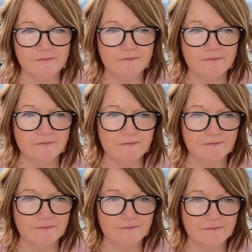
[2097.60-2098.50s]

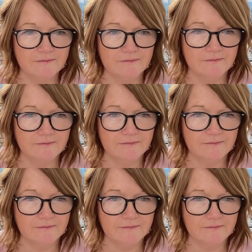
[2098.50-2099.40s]

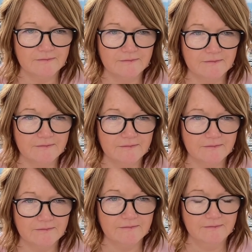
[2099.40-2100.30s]

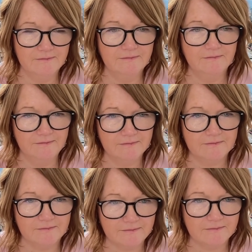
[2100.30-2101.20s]

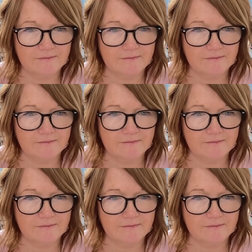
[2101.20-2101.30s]
(not speaking)